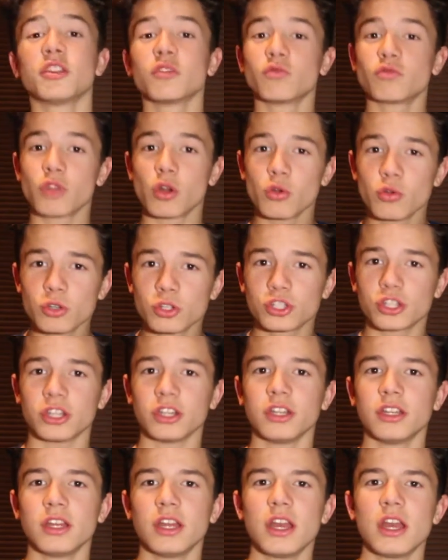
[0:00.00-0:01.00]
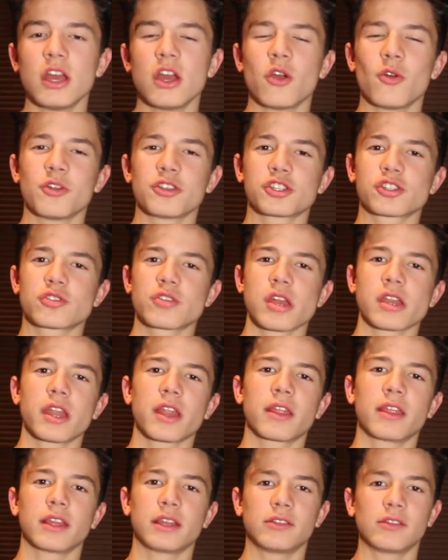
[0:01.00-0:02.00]
erosion, which
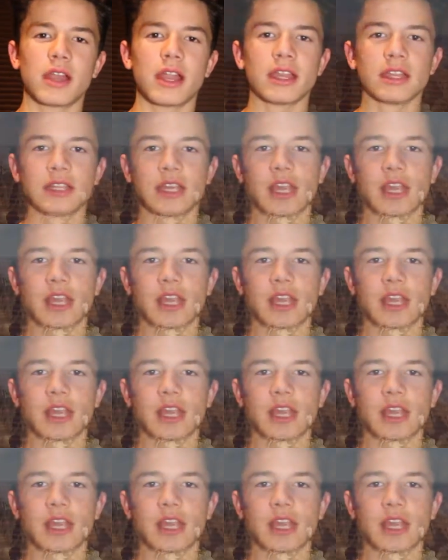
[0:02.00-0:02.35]
created the Grand